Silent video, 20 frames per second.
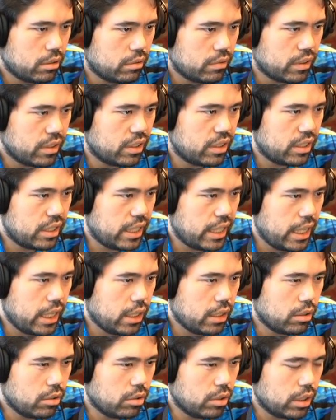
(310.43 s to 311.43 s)
But take
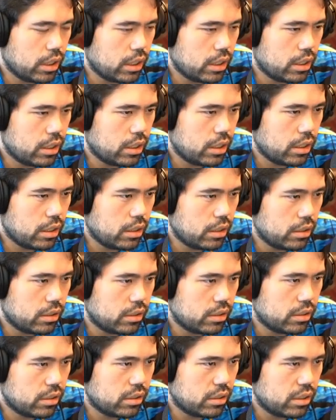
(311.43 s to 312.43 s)
and go like 26
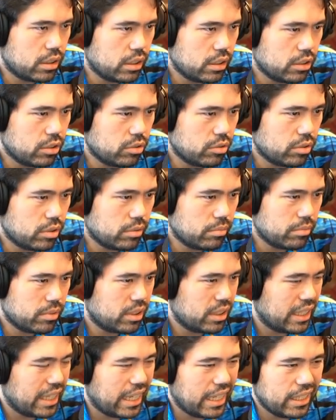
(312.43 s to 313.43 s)
6 or something.
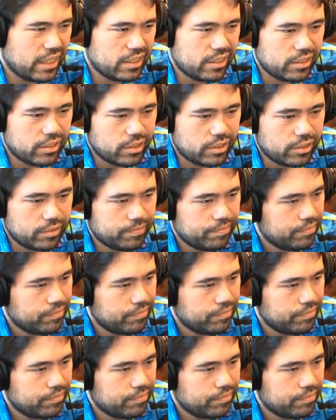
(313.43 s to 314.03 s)
Nah, it's just...